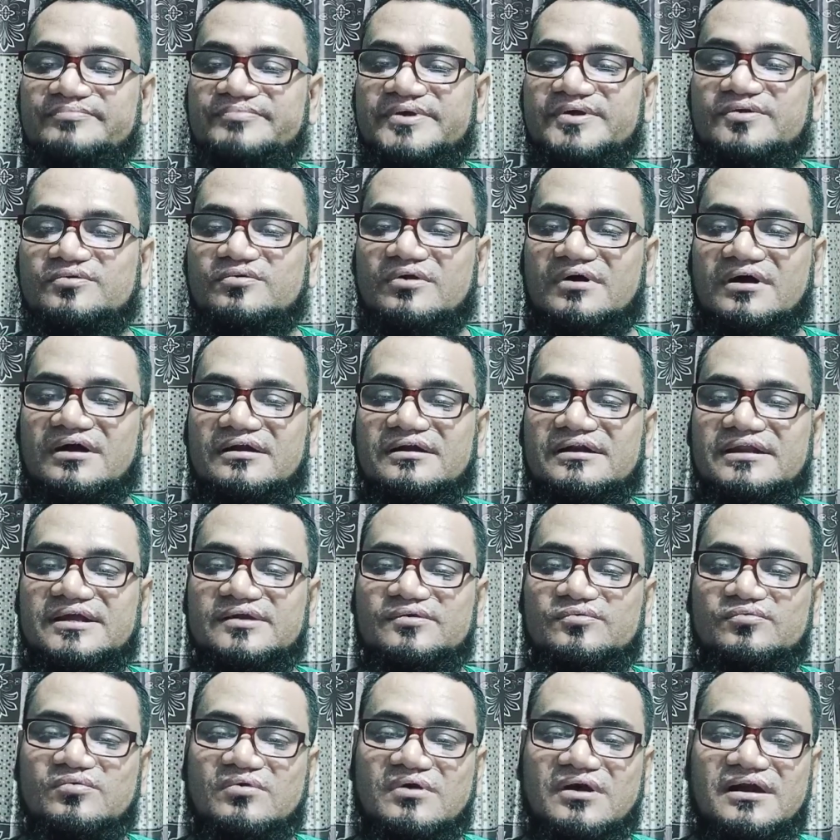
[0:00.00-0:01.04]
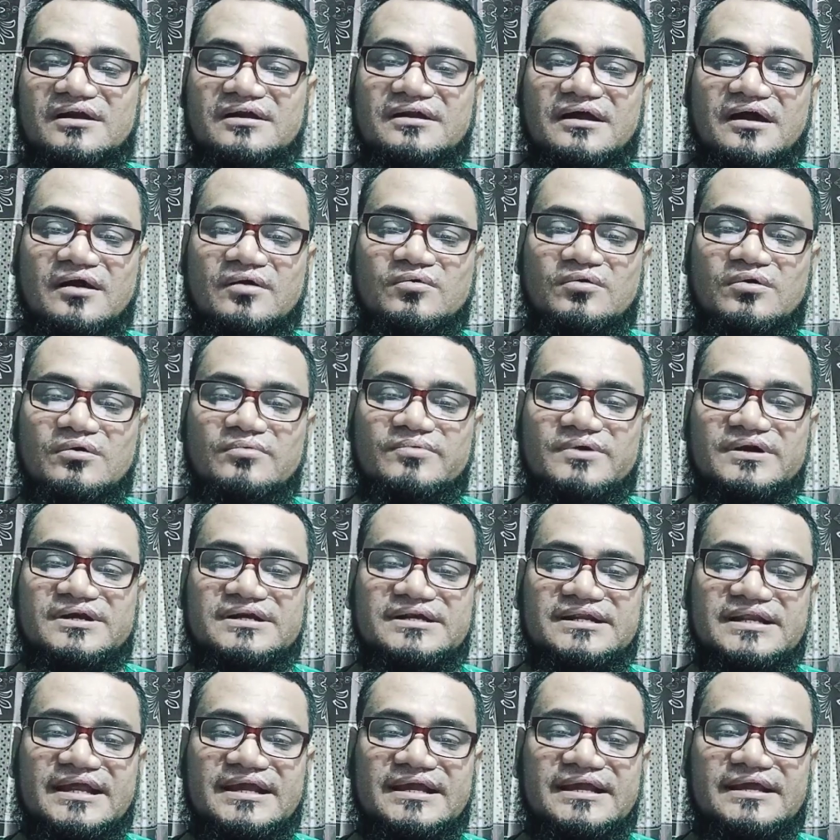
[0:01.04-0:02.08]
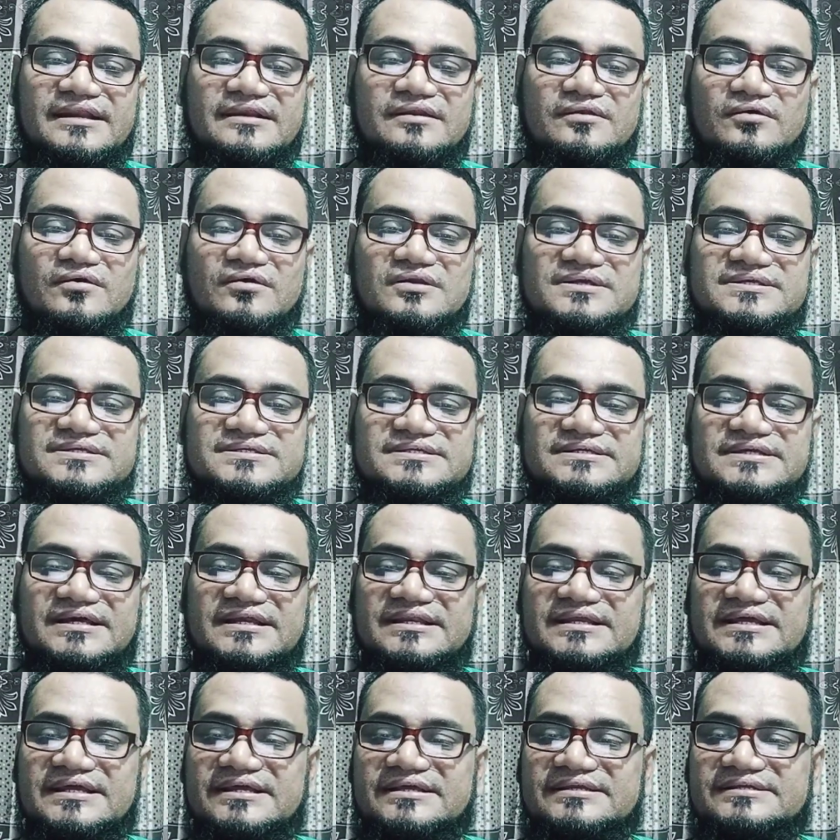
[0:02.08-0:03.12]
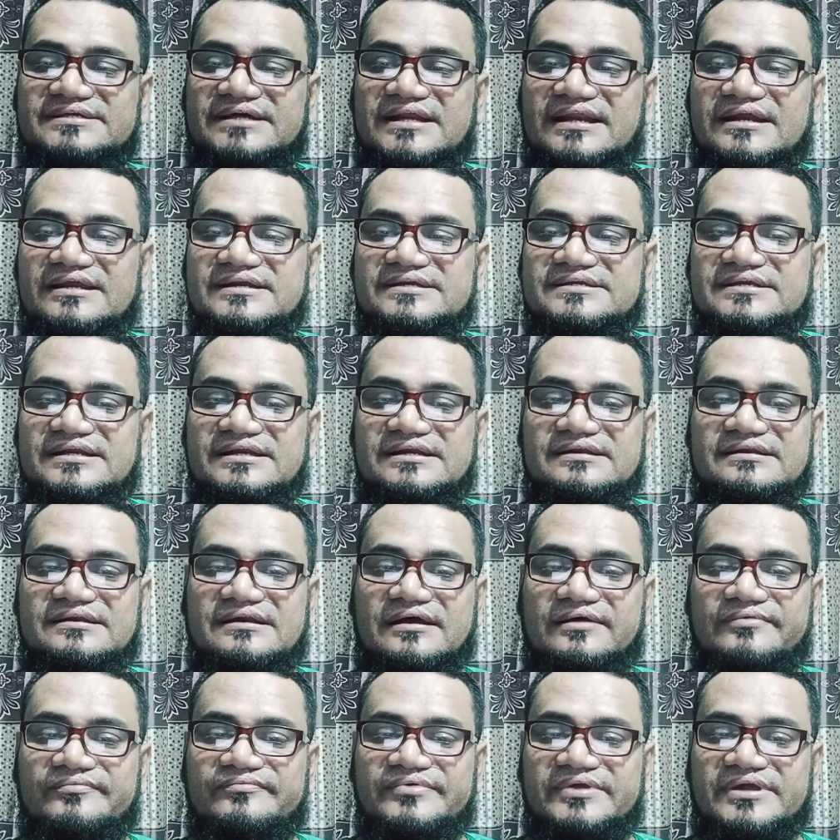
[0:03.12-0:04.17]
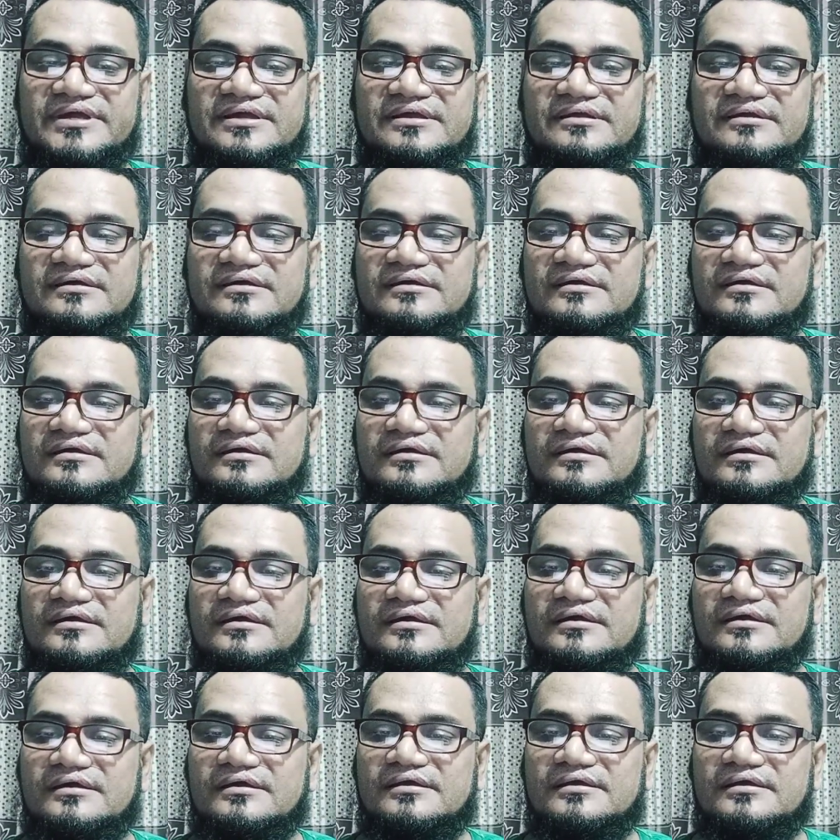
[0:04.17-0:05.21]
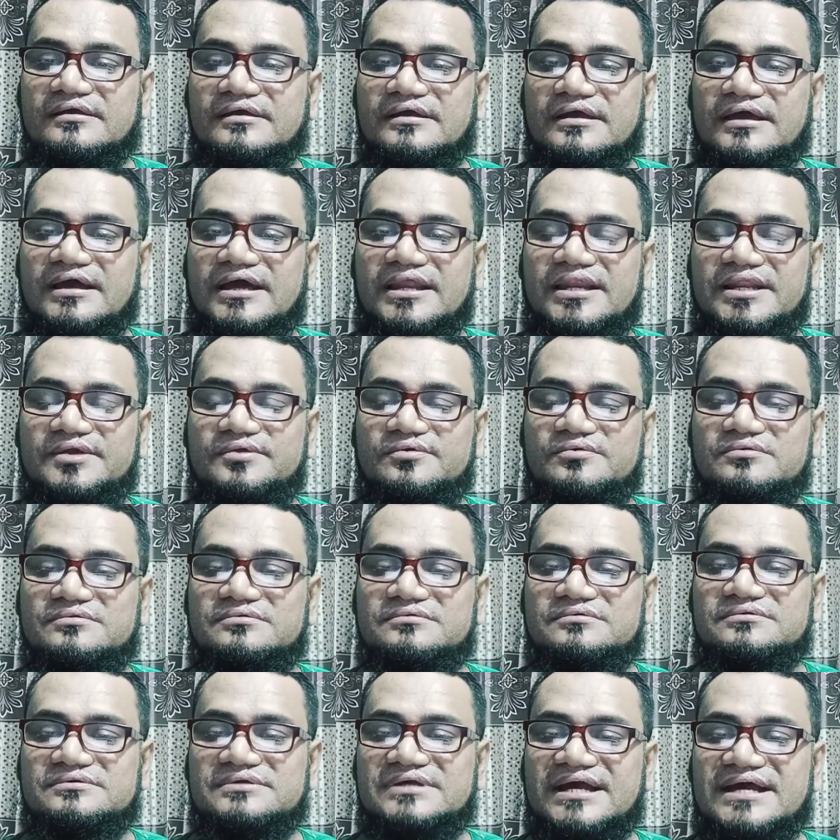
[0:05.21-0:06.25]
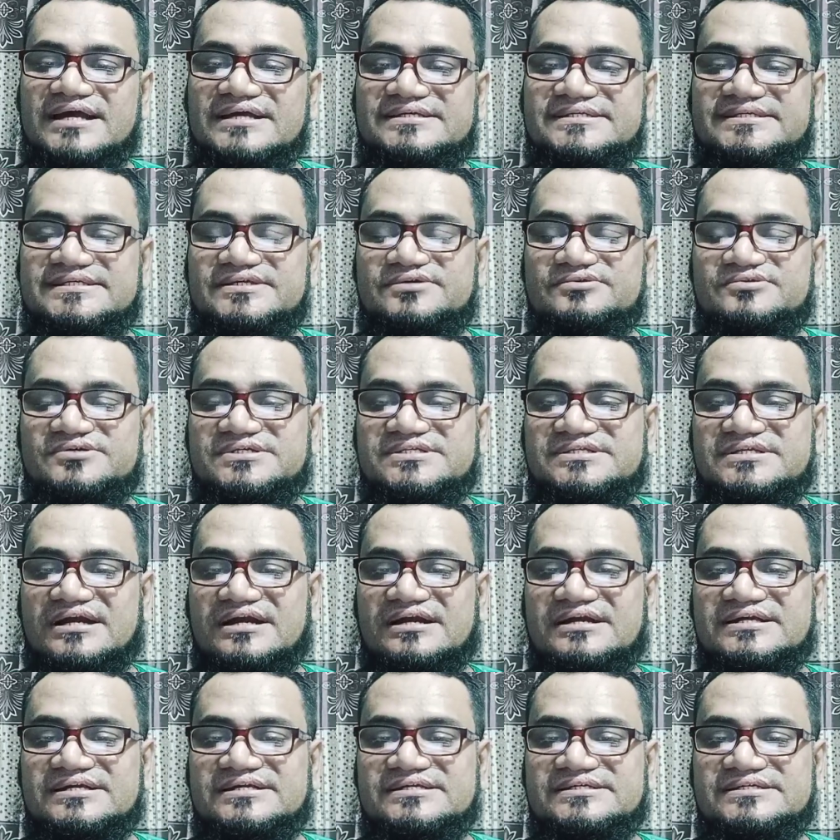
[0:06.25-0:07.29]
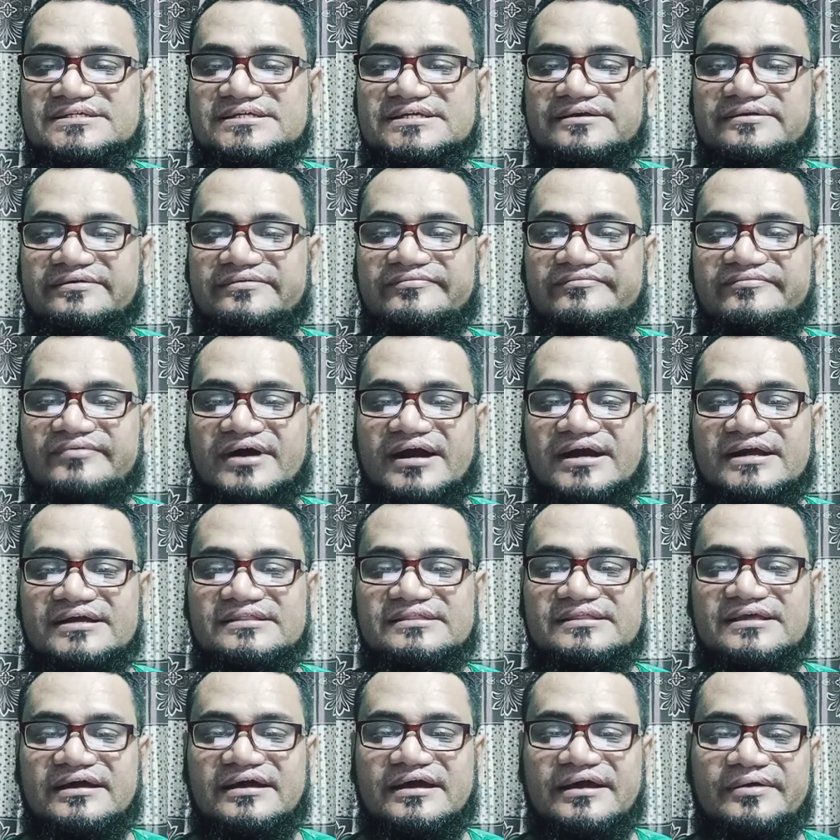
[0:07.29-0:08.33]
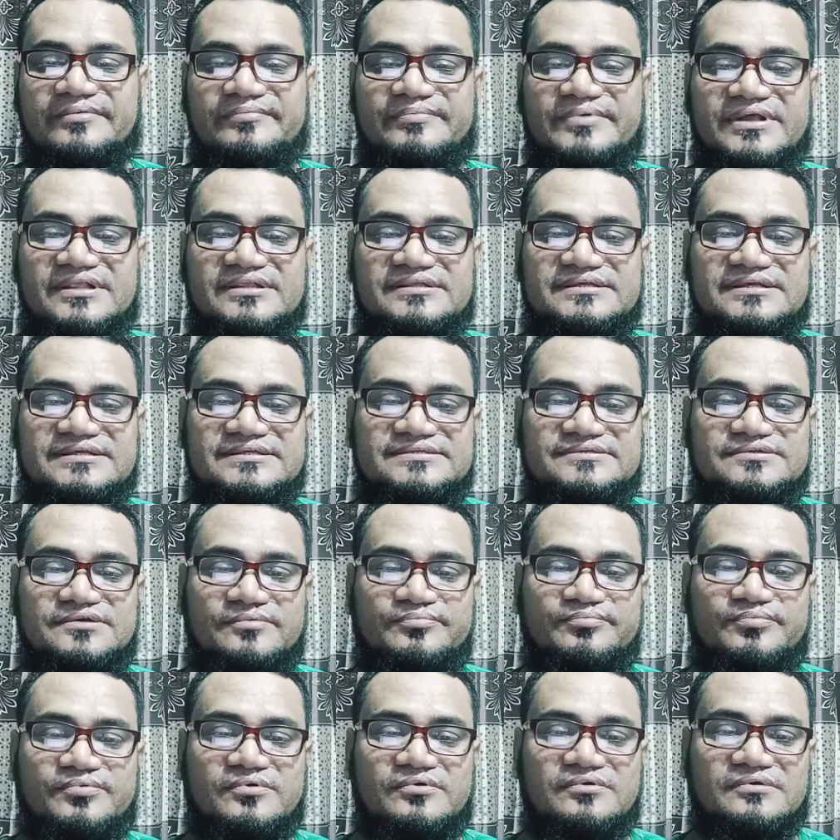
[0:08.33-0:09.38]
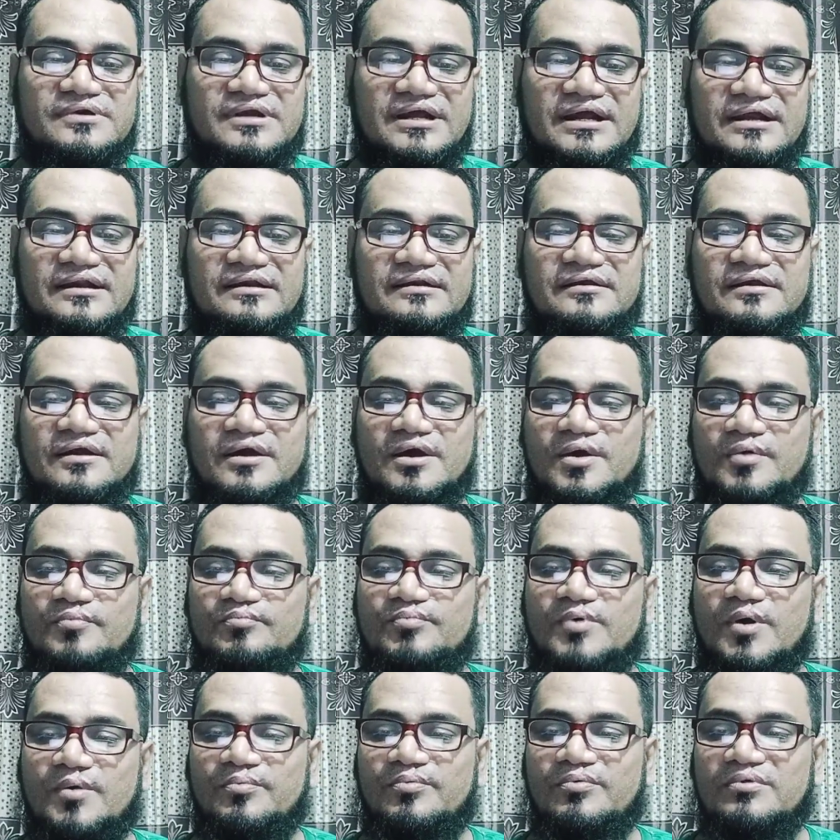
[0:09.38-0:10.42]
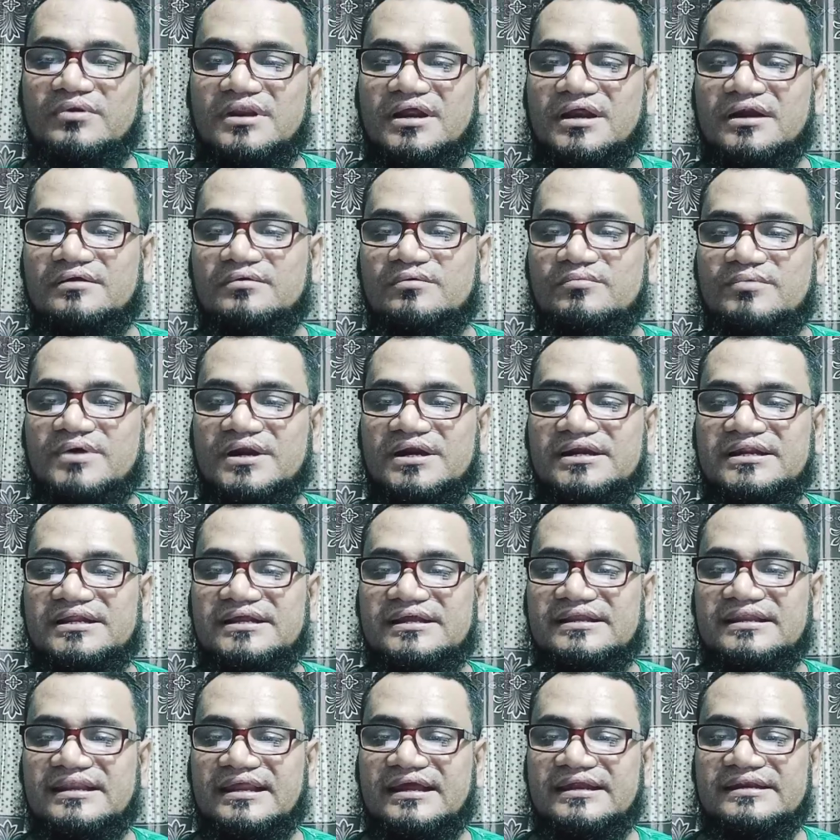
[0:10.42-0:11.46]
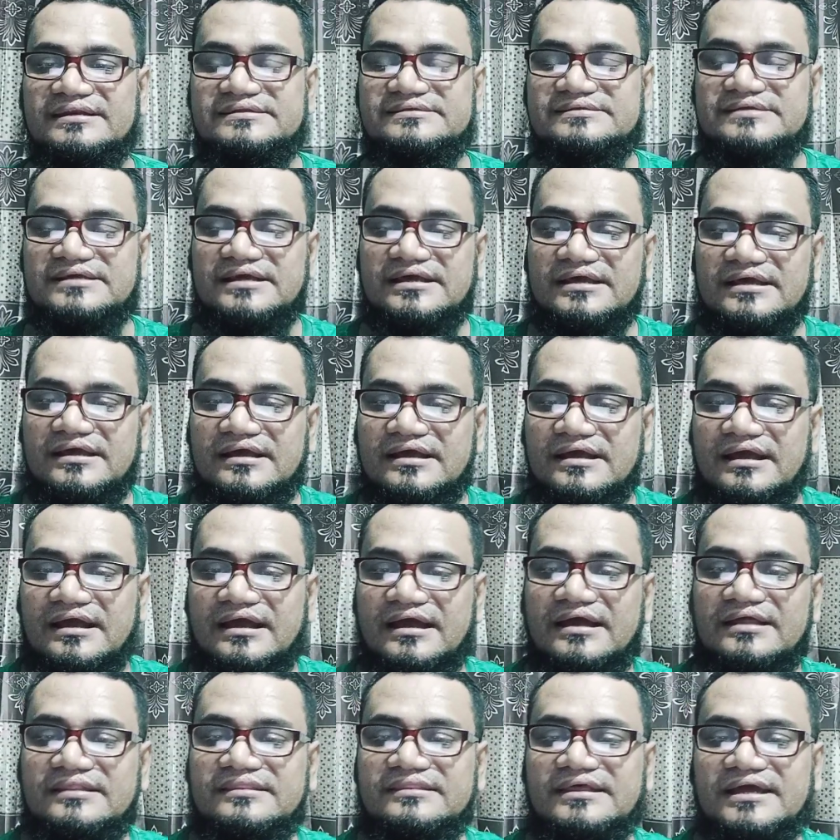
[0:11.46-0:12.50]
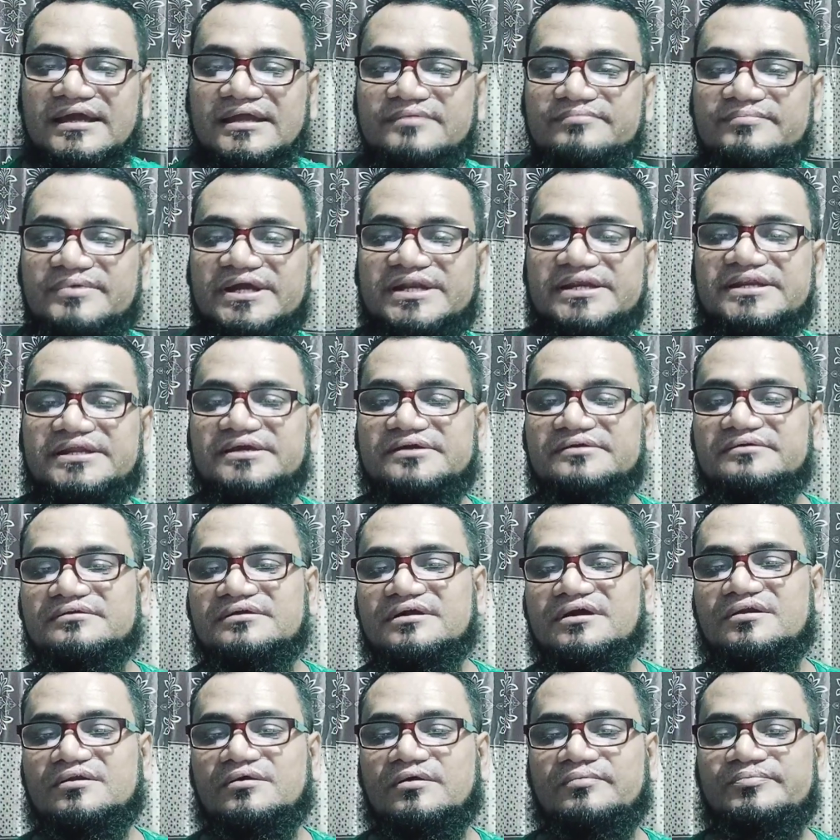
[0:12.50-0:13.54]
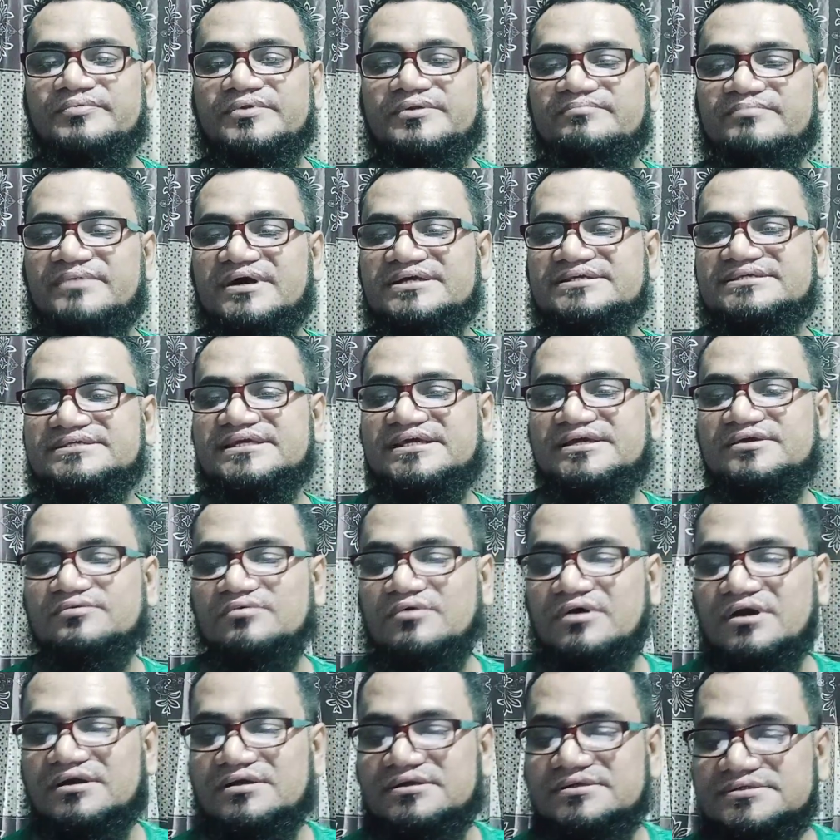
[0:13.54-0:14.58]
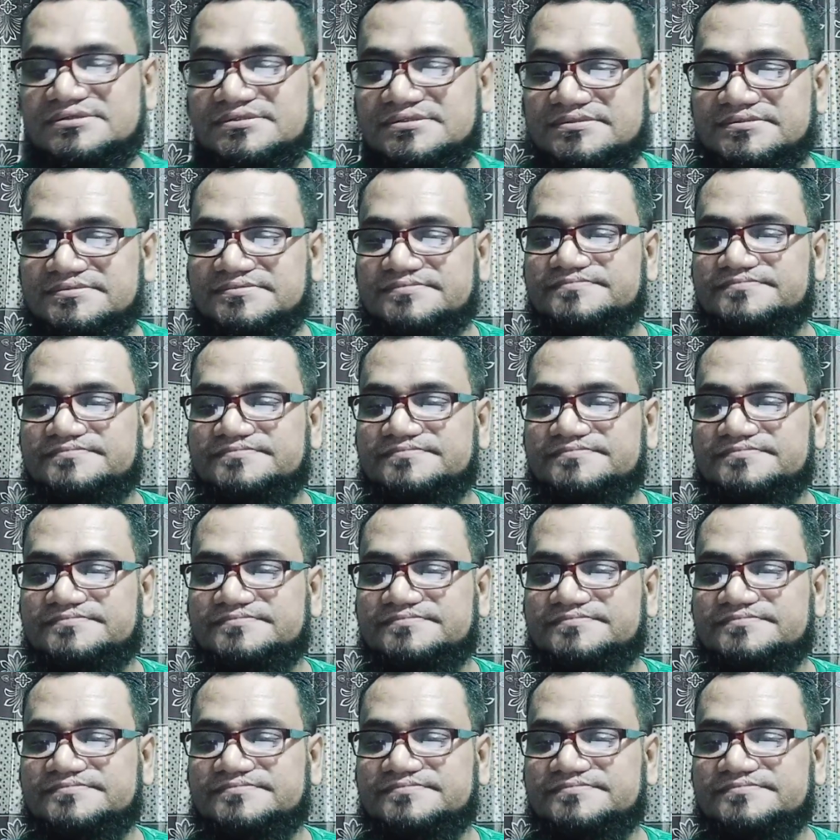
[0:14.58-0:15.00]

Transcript: B1 keyword, however, take and knowledge and key generation traffic. And your SEO strategy, find the events and support can popular romantic leads and the investigator and optimize keywords.